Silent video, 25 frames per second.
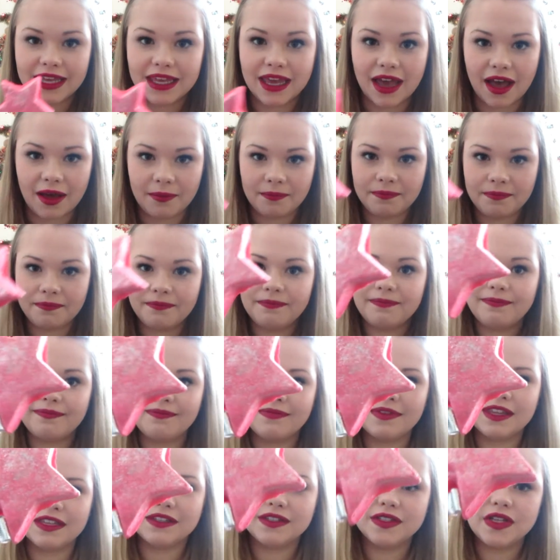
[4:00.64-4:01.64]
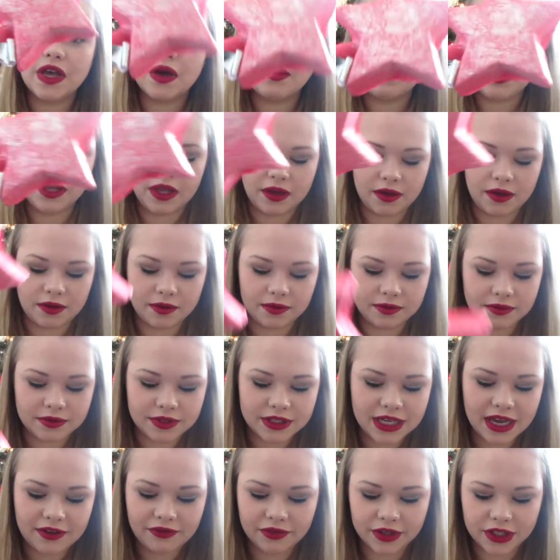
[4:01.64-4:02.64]
Yum. So cute.
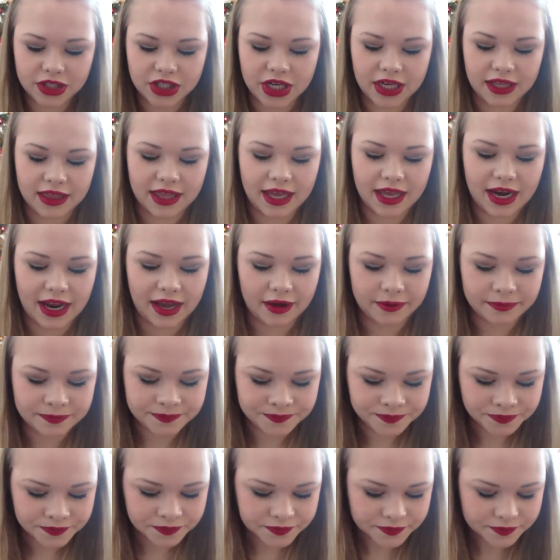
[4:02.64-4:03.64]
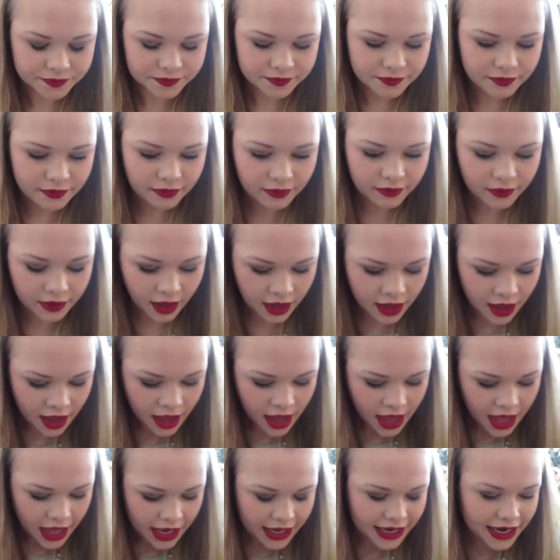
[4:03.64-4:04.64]
Definitely check that out.
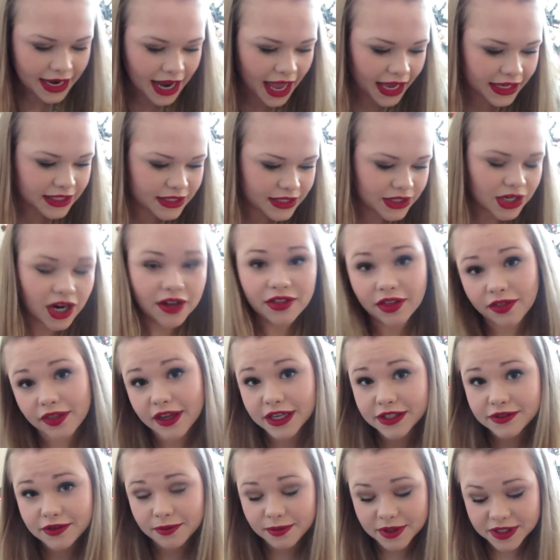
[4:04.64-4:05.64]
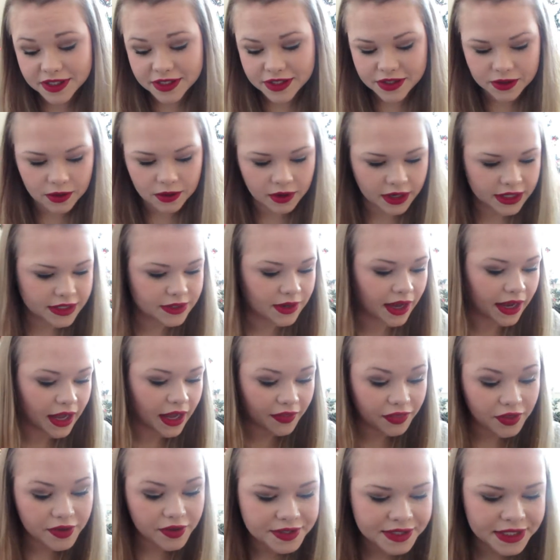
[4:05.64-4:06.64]
Next are the things from the store. So I
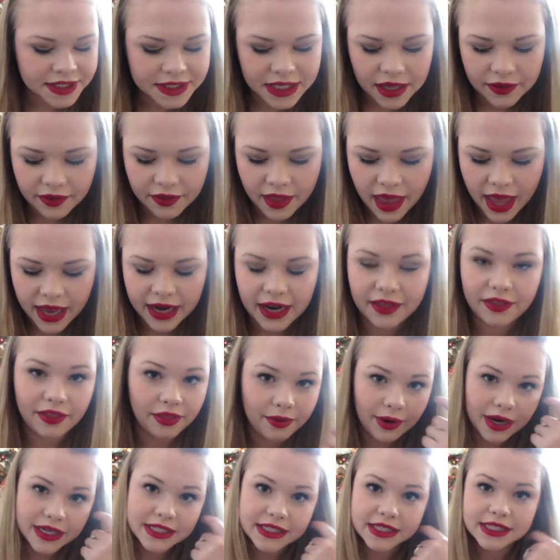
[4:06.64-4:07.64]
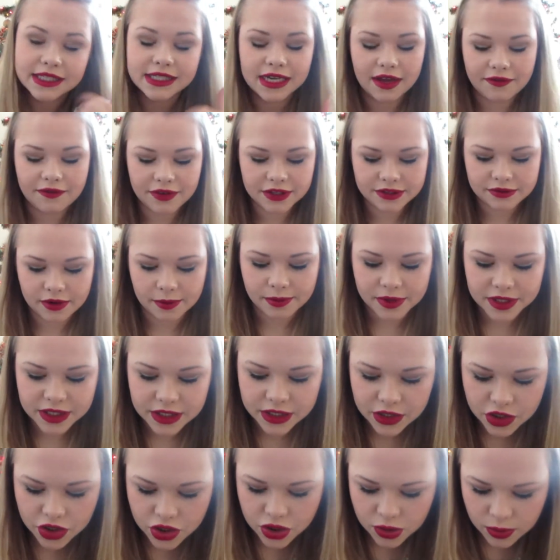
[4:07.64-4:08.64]
got those things online, and the rest of the stuff is from the
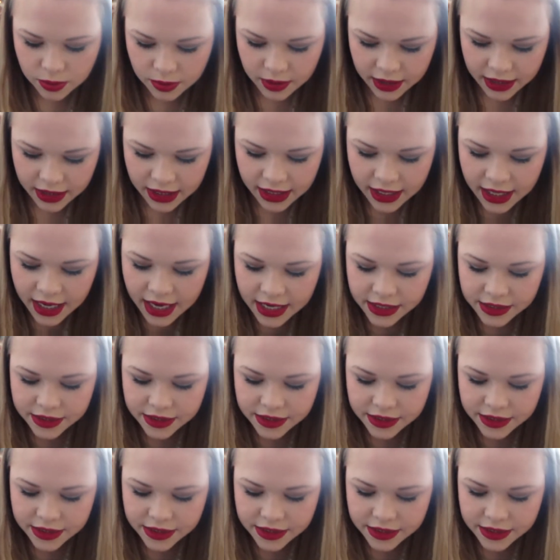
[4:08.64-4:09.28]
store.